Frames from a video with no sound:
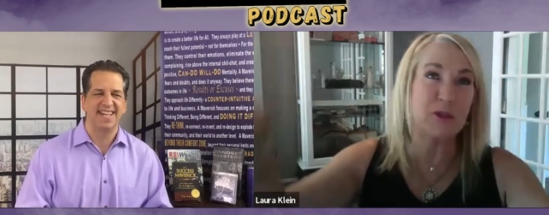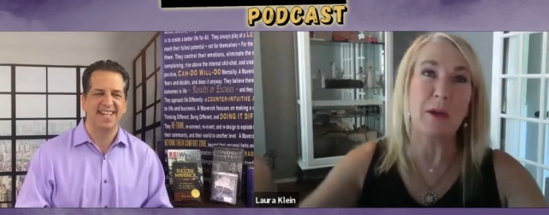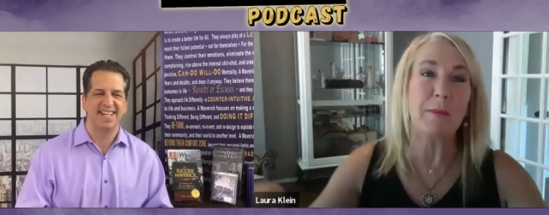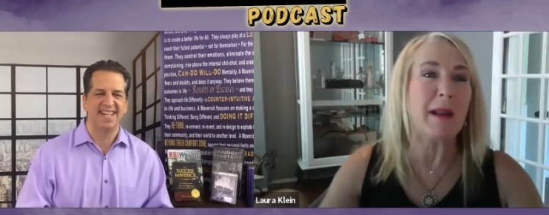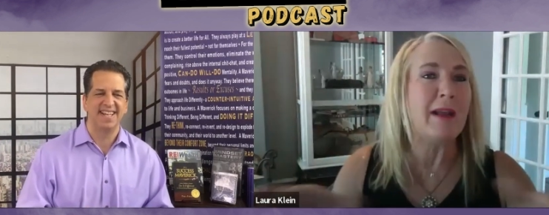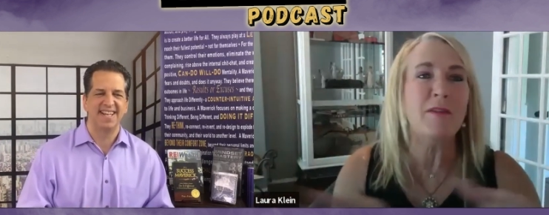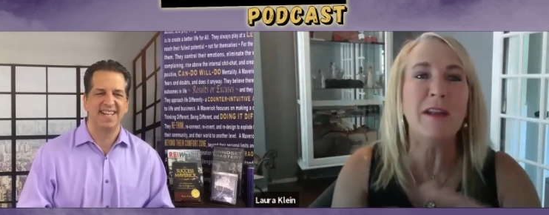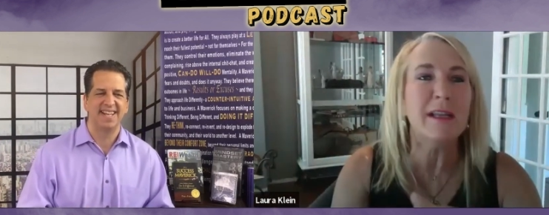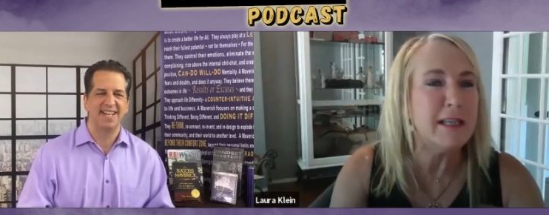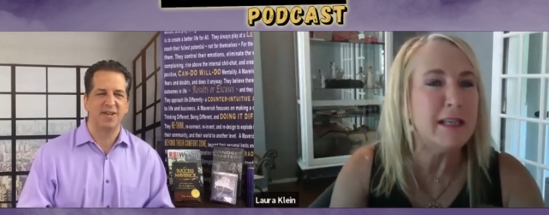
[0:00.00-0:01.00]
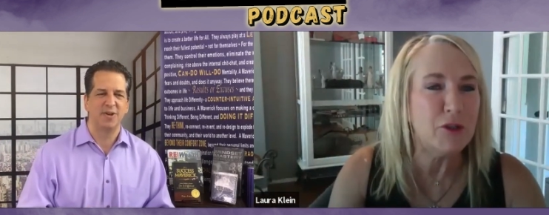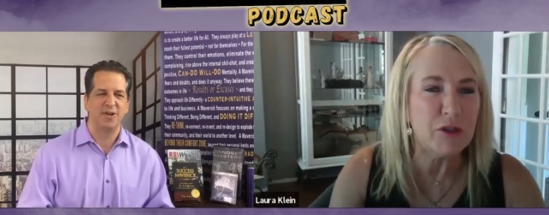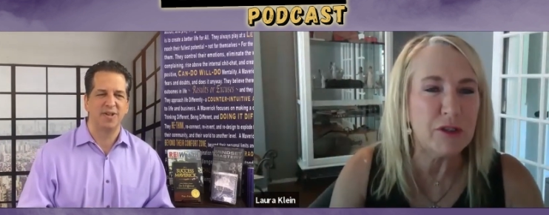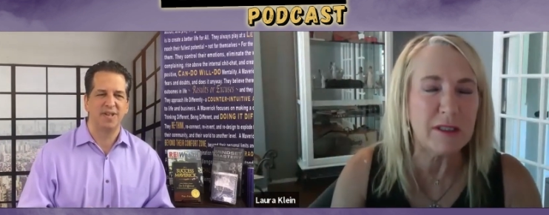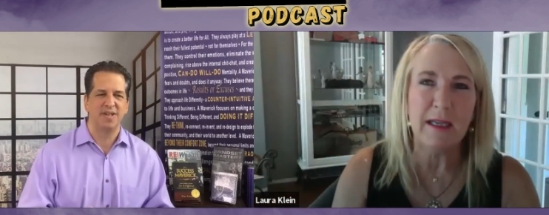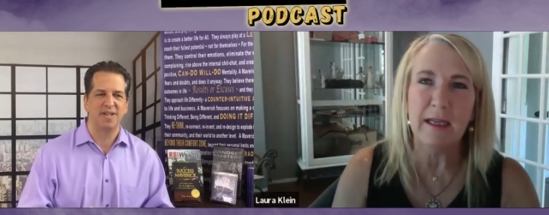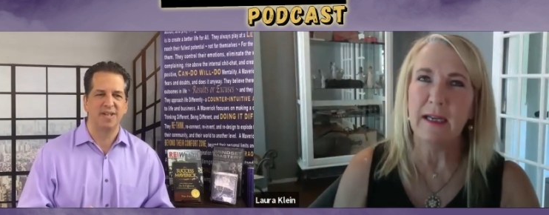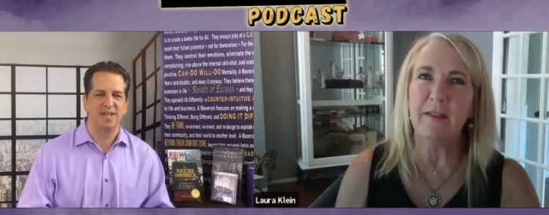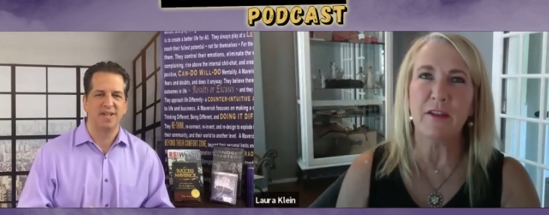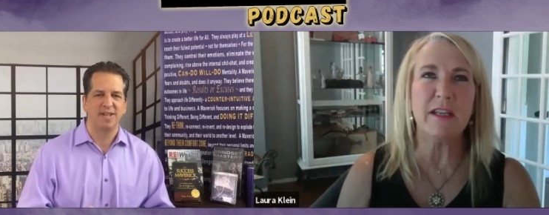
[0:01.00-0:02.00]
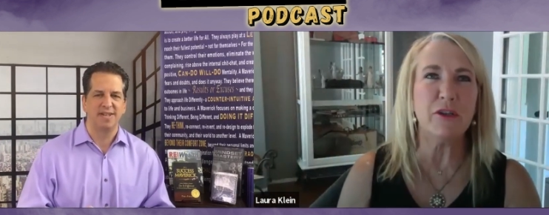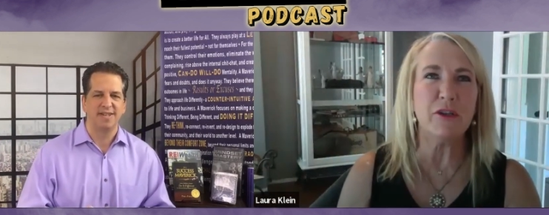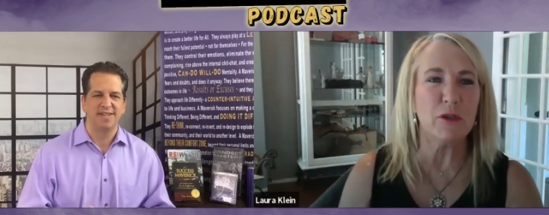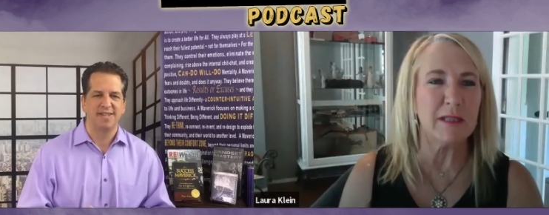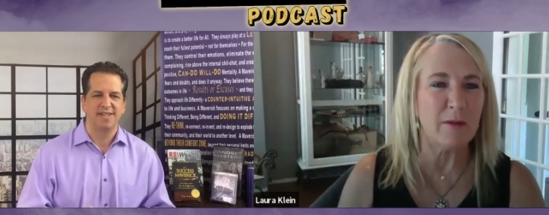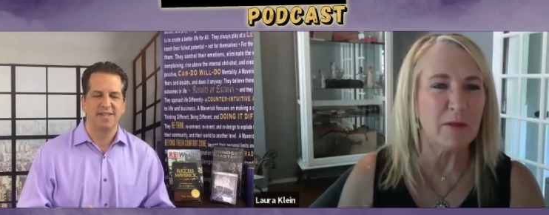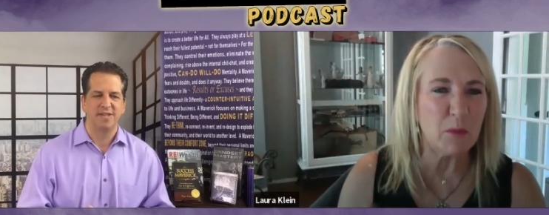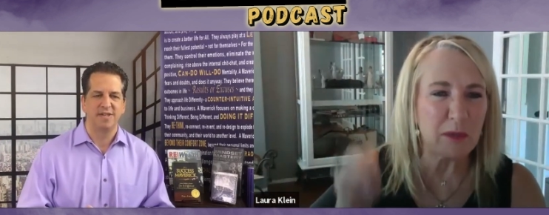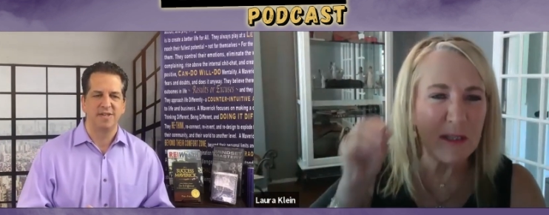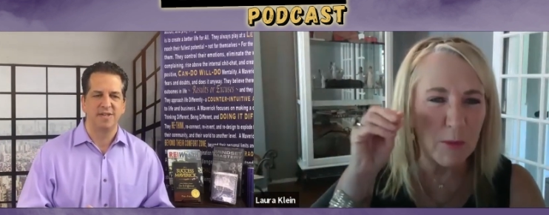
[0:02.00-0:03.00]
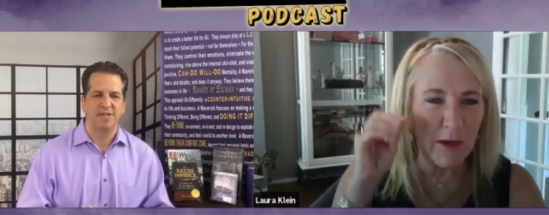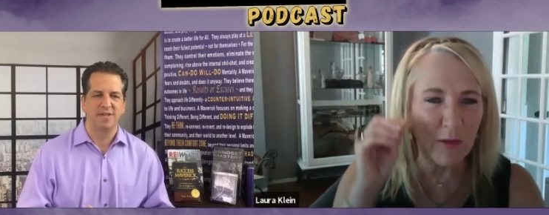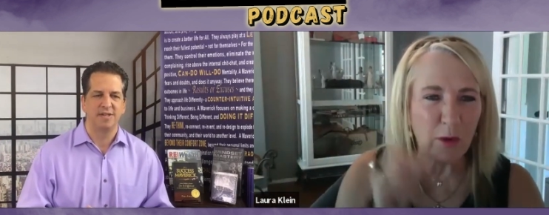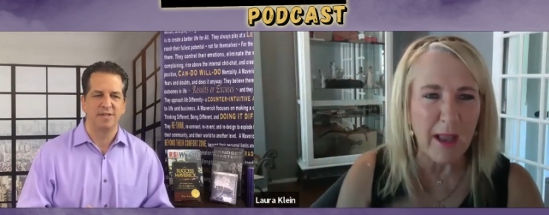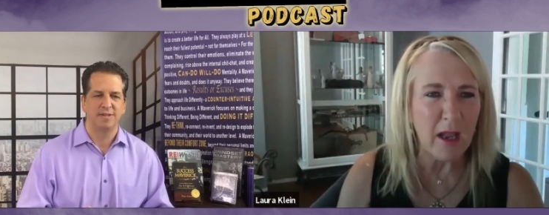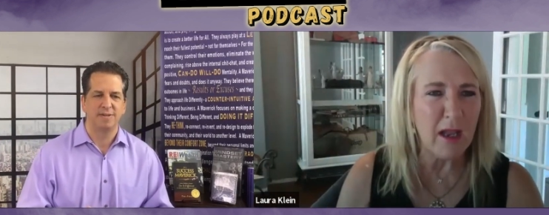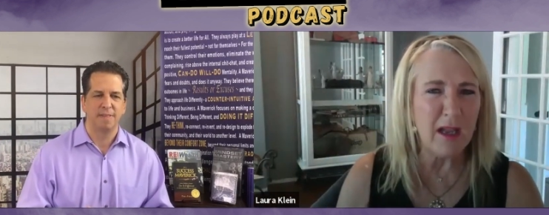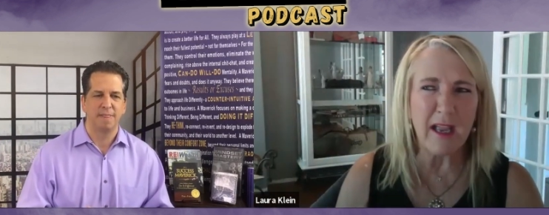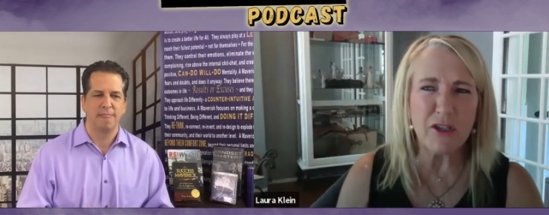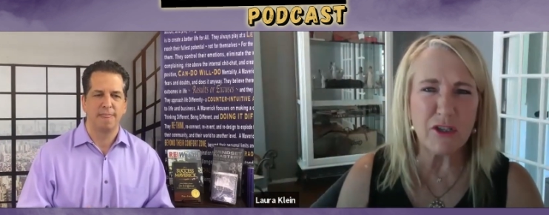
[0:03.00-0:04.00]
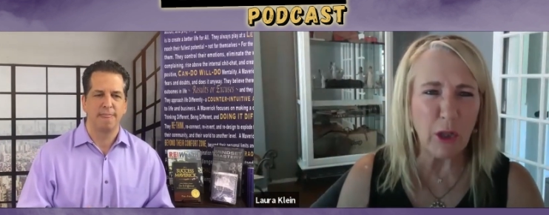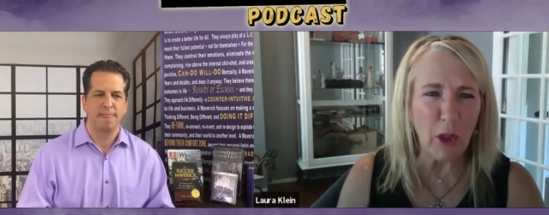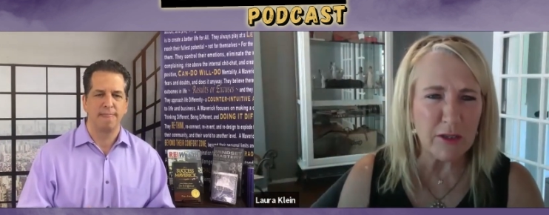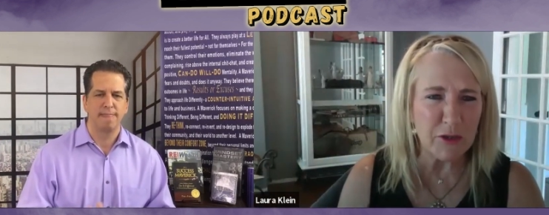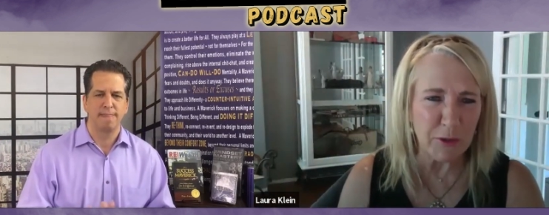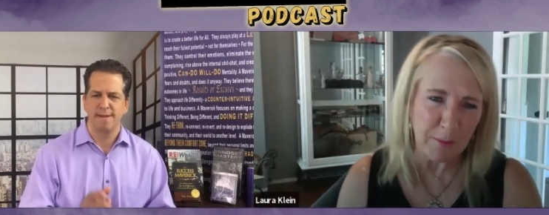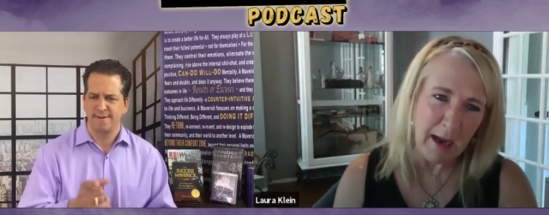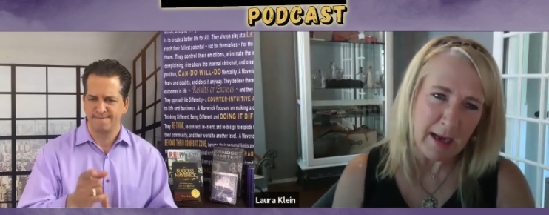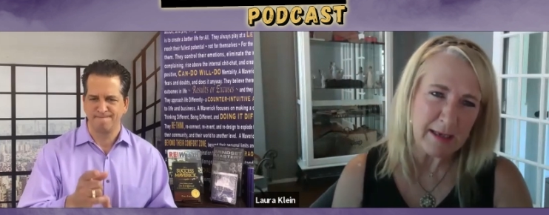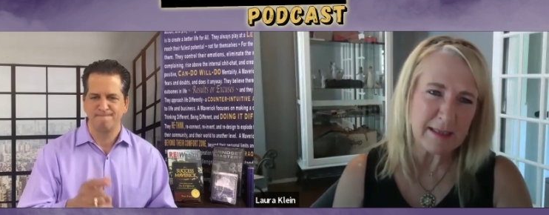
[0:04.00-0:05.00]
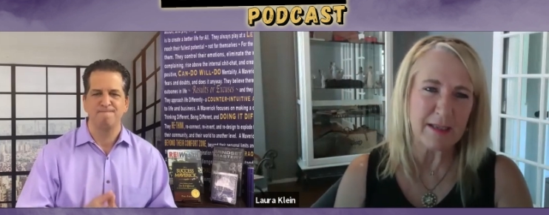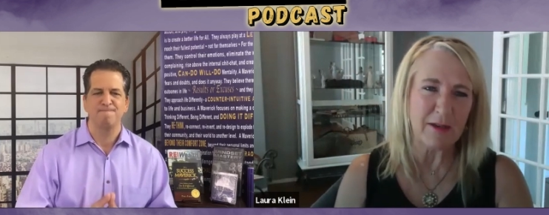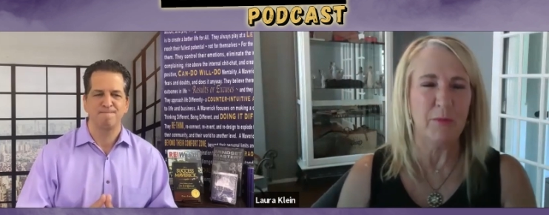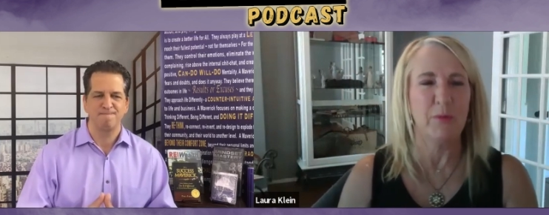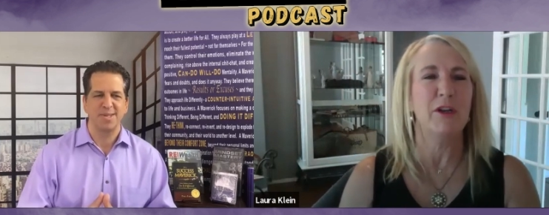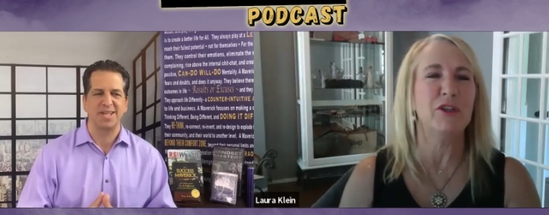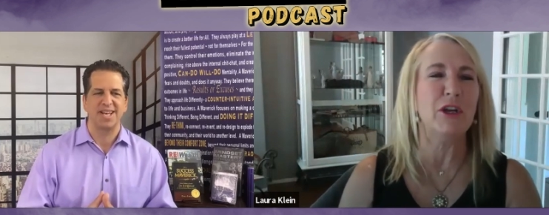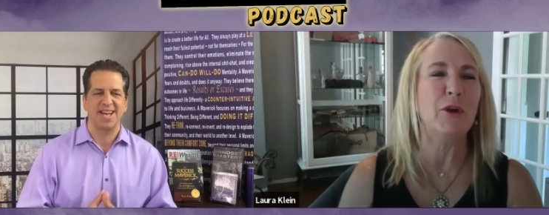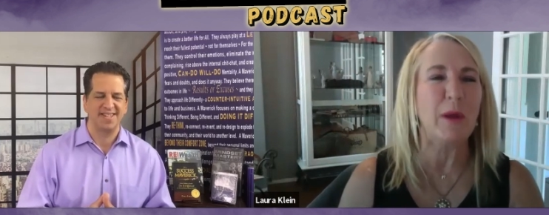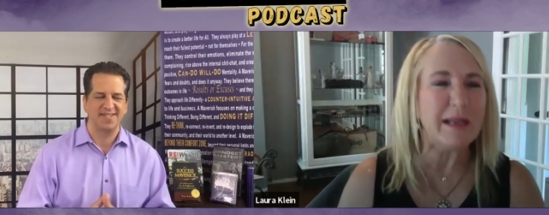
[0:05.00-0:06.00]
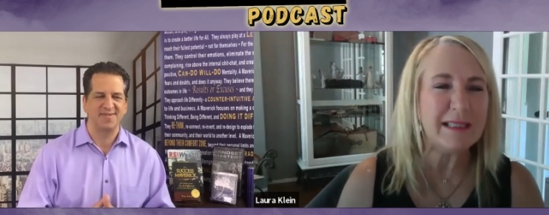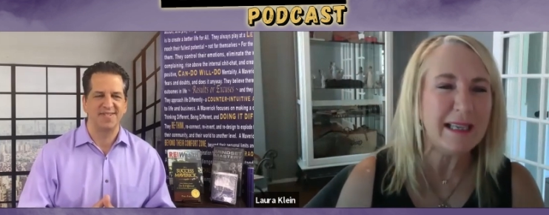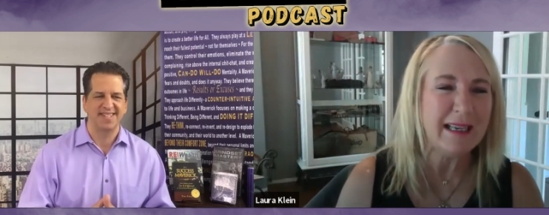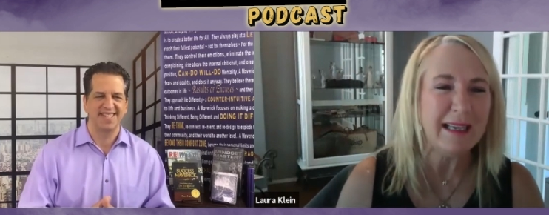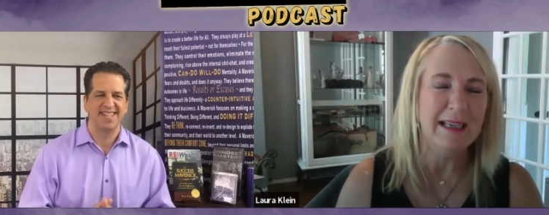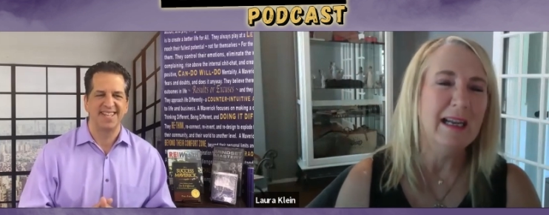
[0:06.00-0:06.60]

Speaker 1: ship, and I even had teachers in the teachers' lounge whispering. They're like, "Has she lost her mind? What is she yeah. crazy?"